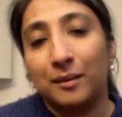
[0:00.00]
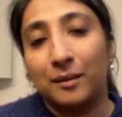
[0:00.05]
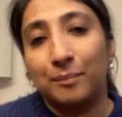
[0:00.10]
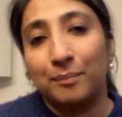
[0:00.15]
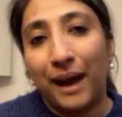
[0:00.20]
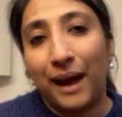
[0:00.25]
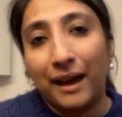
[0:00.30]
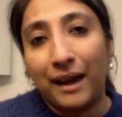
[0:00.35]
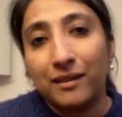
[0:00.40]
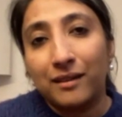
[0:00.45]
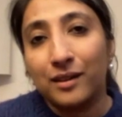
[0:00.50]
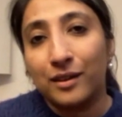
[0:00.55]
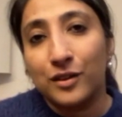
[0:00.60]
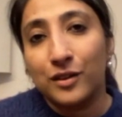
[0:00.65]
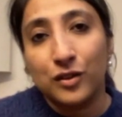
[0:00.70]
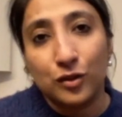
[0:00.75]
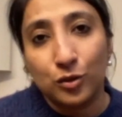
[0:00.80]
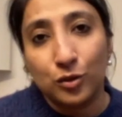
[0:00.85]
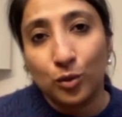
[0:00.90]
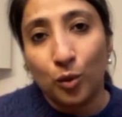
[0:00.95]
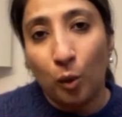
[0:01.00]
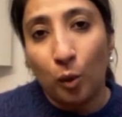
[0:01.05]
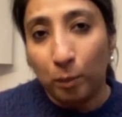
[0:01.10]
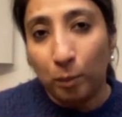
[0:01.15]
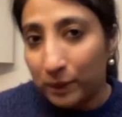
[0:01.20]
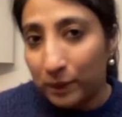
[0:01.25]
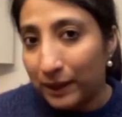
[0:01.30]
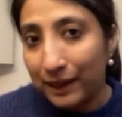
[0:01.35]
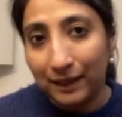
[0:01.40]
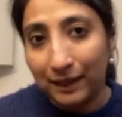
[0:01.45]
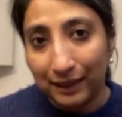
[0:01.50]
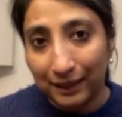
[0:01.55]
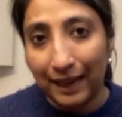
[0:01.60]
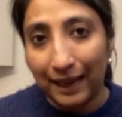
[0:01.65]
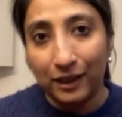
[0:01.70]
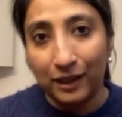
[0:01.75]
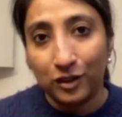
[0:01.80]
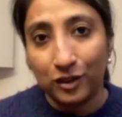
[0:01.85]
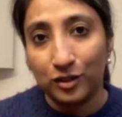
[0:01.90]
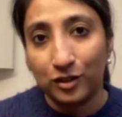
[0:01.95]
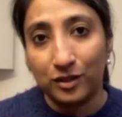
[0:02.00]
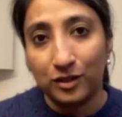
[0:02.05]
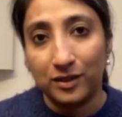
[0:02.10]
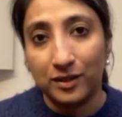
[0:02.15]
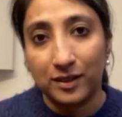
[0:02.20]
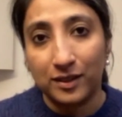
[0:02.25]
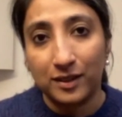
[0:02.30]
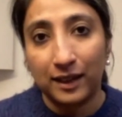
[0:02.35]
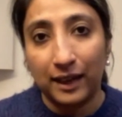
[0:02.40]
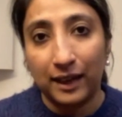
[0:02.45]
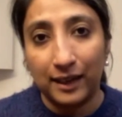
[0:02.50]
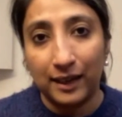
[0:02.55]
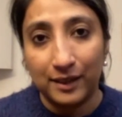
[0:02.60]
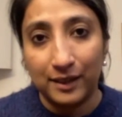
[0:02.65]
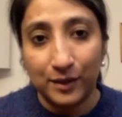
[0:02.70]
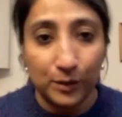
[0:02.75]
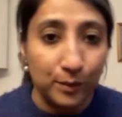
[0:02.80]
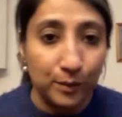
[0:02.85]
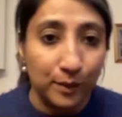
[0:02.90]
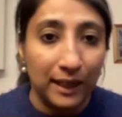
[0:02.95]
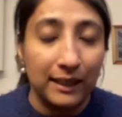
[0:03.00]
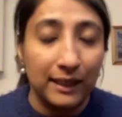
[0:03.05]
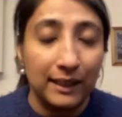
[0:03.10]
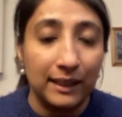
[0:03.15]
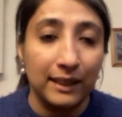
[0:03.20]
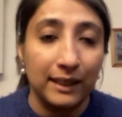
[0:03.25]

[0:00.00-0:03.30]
barriers to opening collections as well.